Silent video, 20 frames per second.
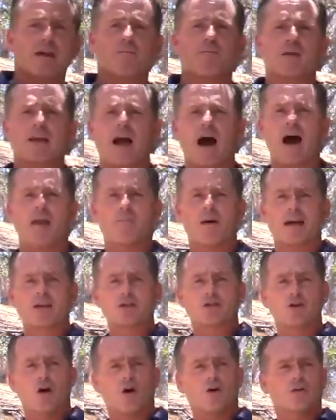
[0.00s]
it beyond my
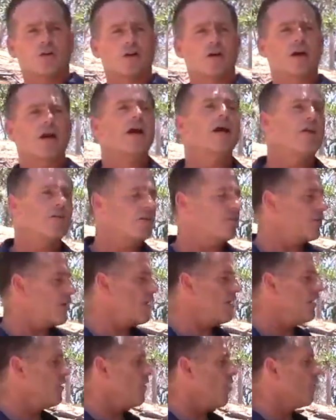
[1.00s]
shoulder. There's a
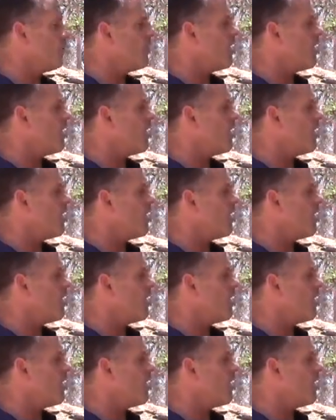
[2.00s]
hill over